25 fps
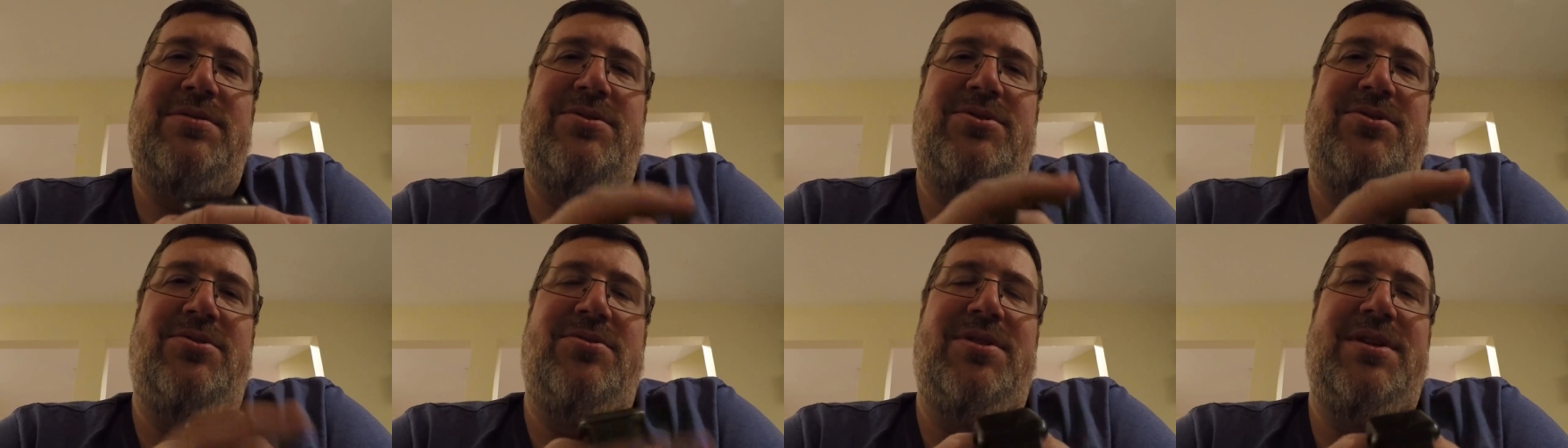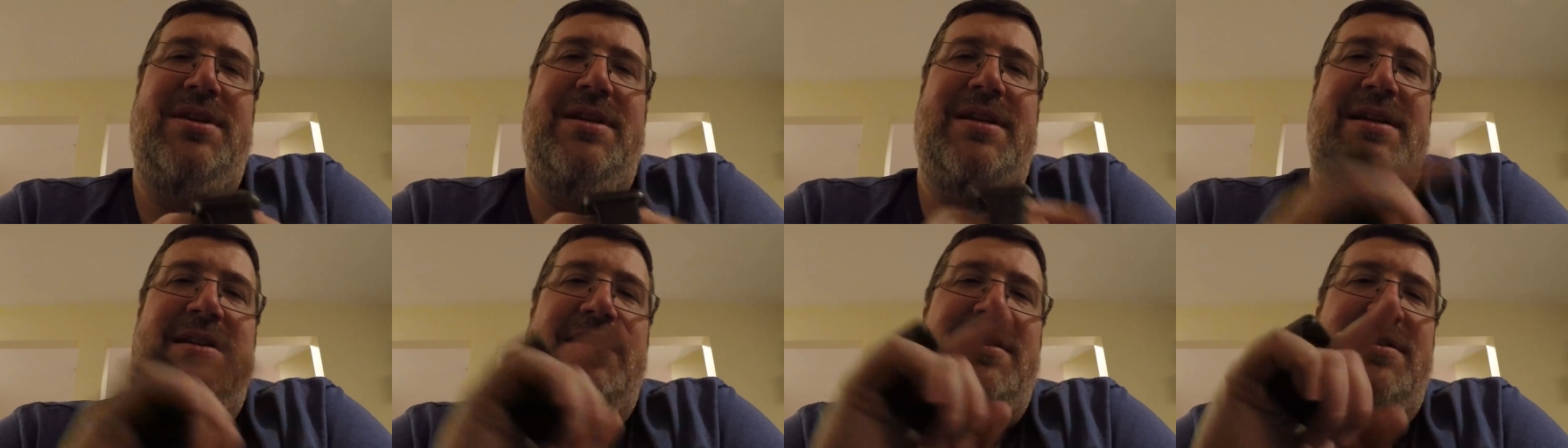so
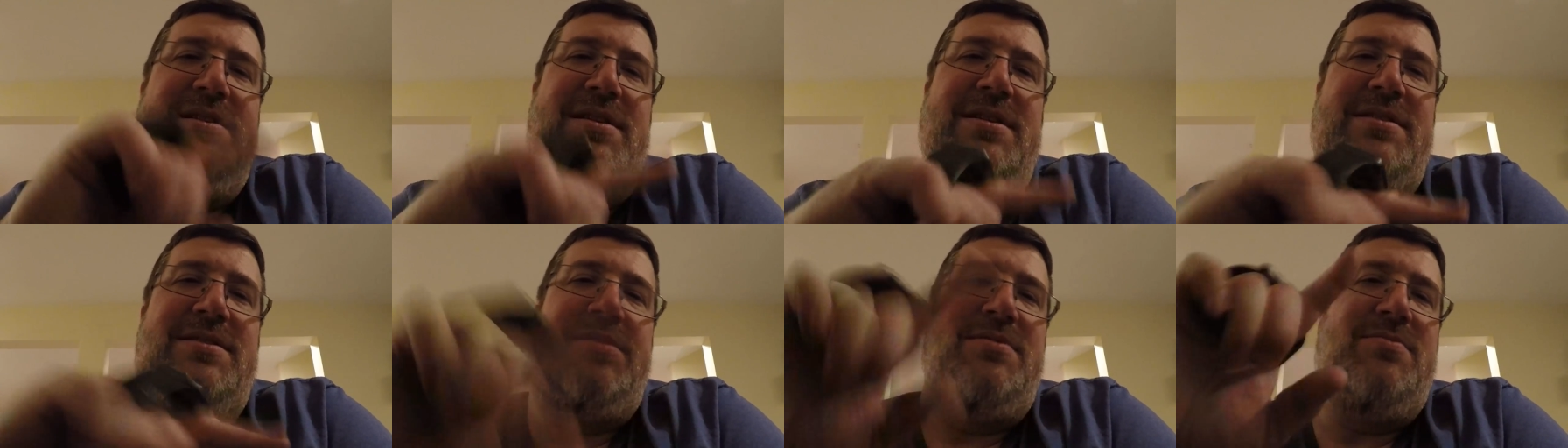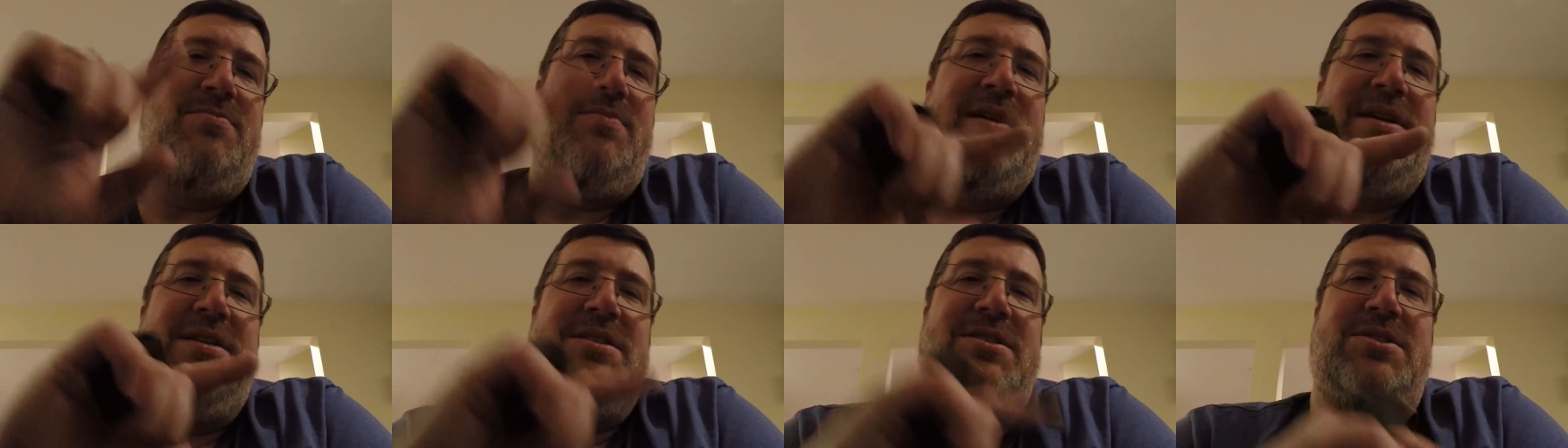then it
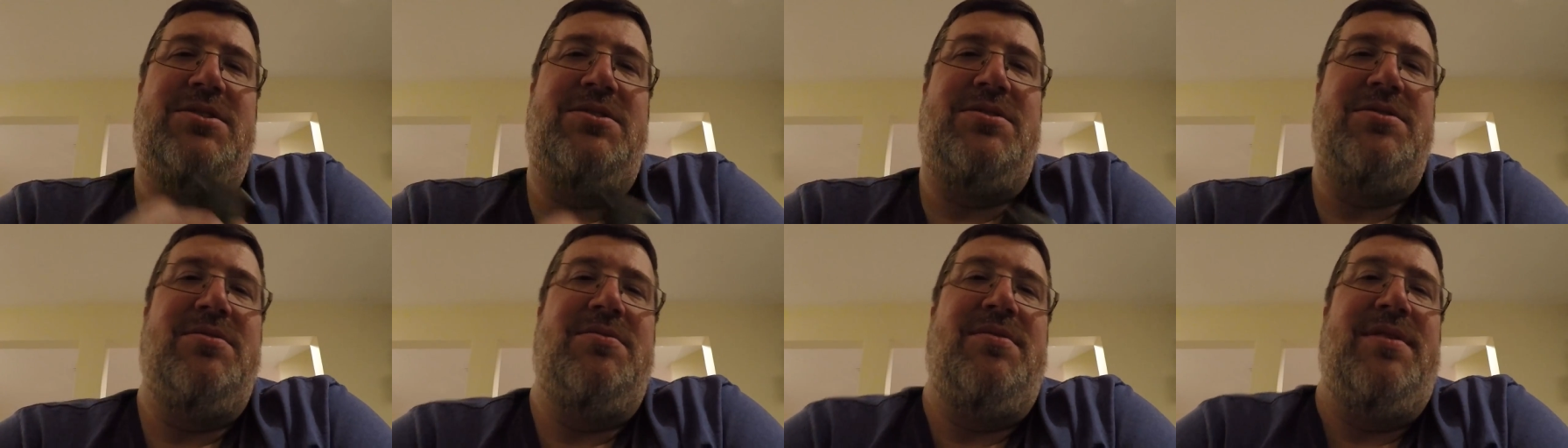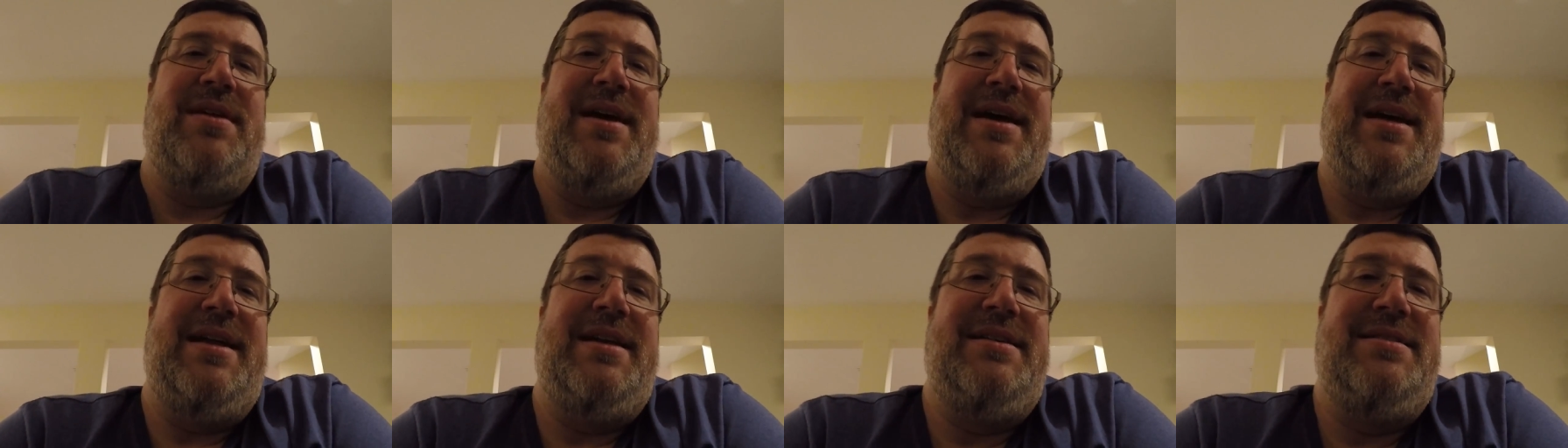doesn't register
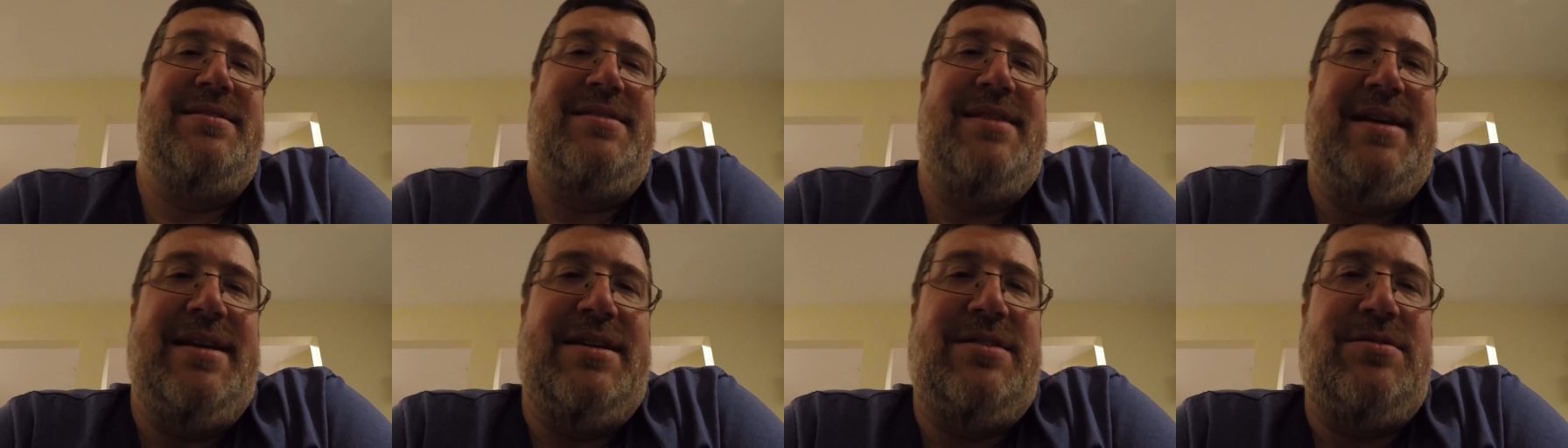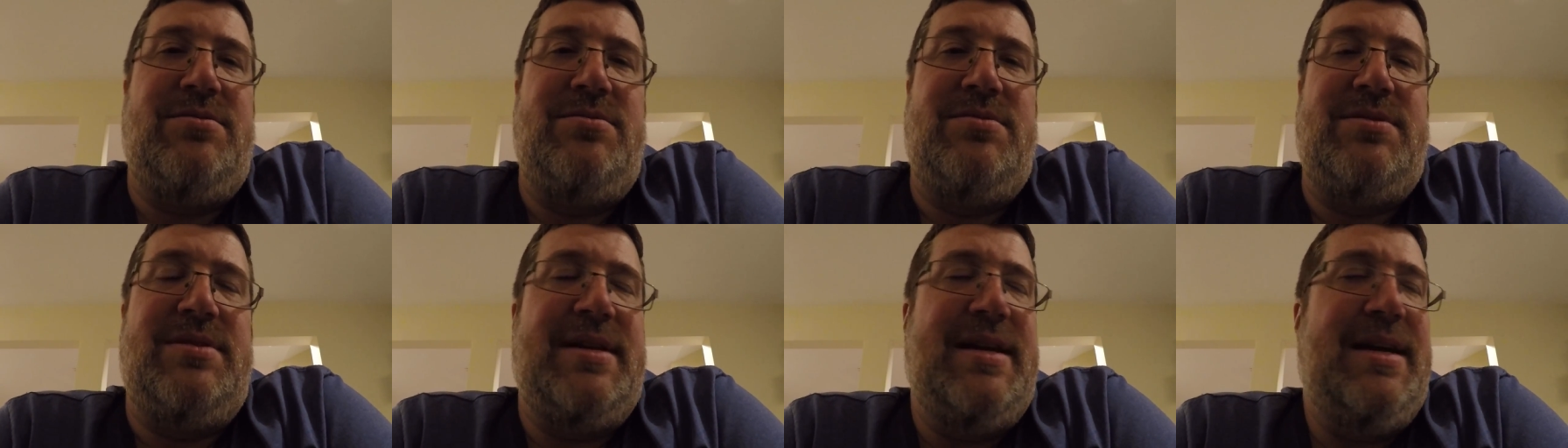that as
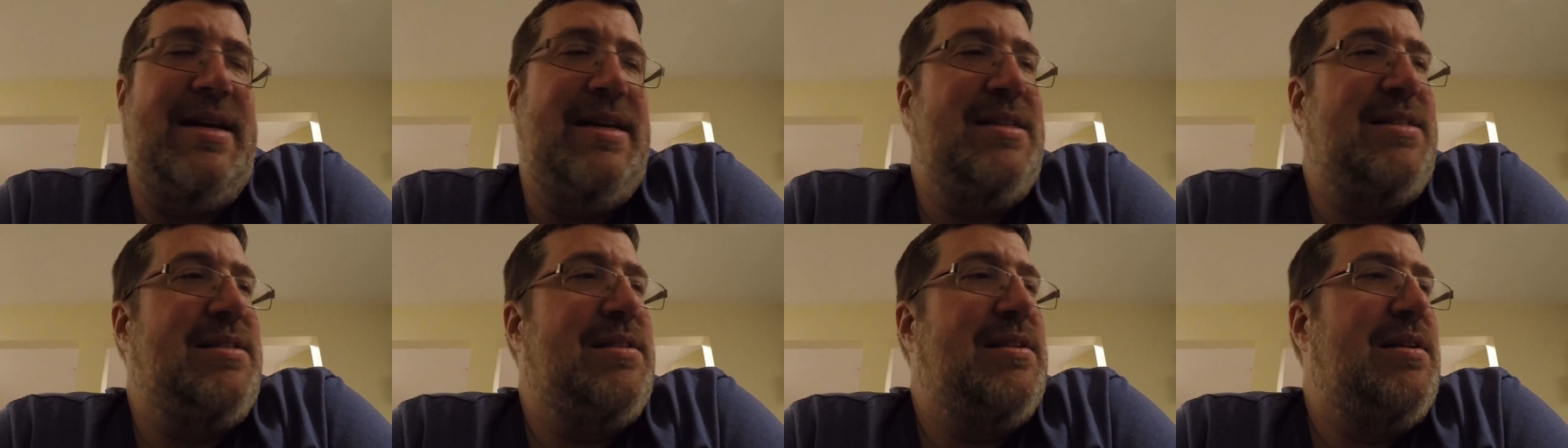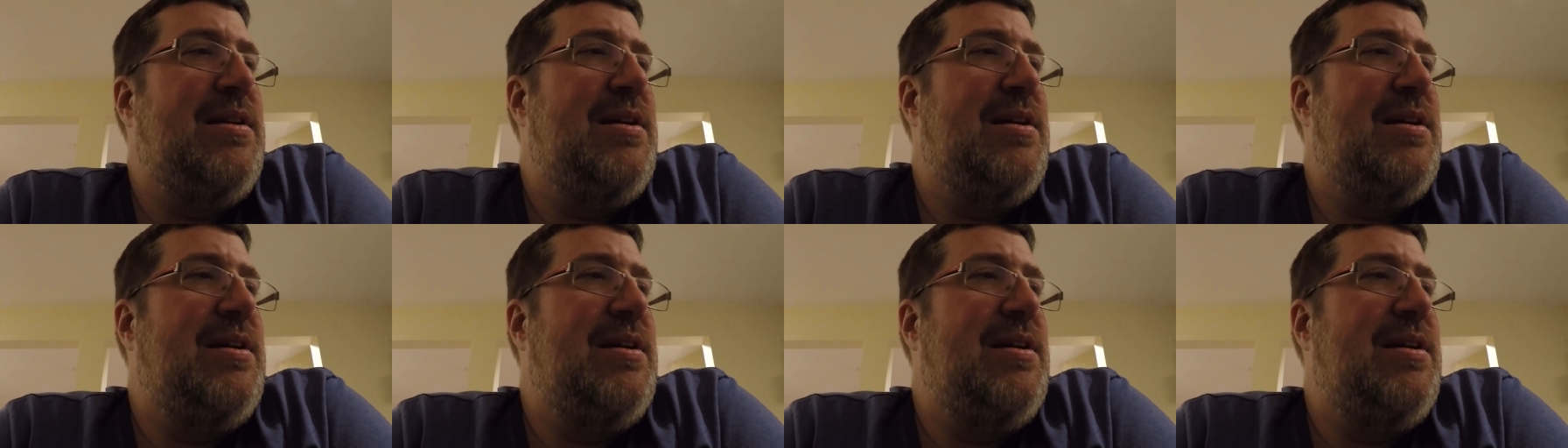exercise.